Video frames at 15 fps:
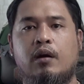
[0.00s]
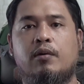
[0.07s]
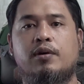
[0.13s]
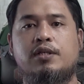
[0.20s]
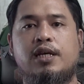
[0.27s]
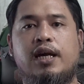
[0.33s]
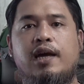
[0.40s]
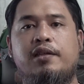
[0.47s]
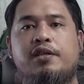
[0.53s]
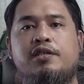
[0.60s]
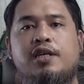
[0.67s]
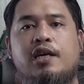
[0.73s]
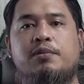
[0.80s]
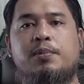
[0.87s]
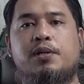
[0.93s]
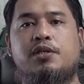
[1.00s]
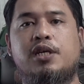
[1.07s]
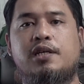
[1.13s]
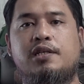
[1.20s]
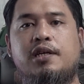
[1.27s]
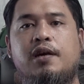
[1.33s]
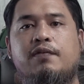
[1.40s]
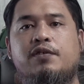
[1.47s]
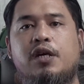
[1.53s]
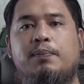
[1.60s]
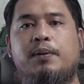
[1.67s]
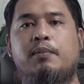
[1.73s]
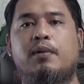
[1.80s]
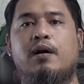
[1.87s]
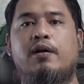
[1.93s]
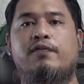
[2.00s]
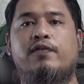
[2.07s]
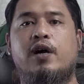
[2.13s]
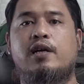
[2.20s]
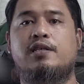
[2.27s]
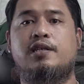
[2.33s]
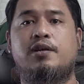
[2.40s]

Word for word: Once again, this has been Jesse of J P Modified.